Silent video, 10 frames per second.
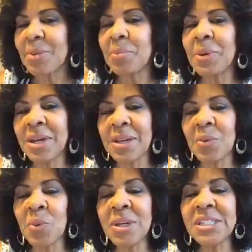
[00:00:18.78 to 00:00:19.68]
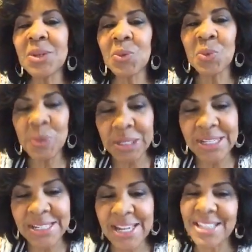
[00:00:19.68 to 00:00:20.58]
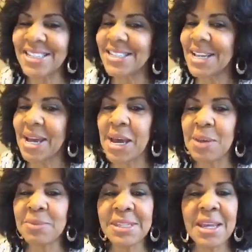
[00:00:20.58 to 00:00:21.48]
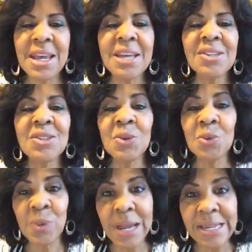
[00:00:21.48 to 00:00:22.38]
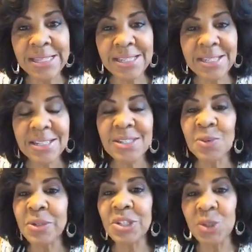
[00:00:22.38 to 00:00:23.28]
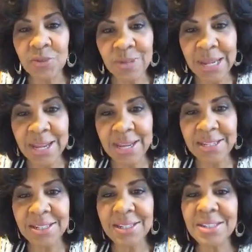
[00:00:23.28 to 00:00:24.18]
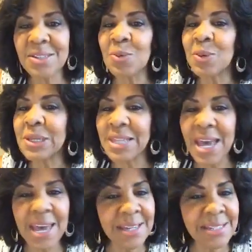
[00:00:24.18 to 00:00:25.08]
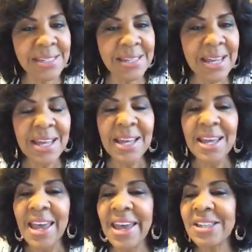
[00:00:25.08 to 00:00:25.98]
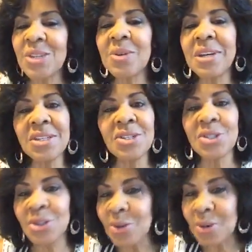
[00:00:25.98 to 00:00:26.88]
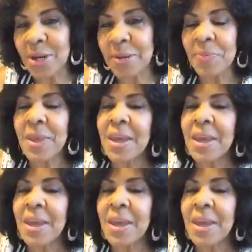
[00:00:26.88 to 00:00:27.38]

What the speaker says: But we should really take these times to rest, to rejuvenate, to relax, and to enjoy.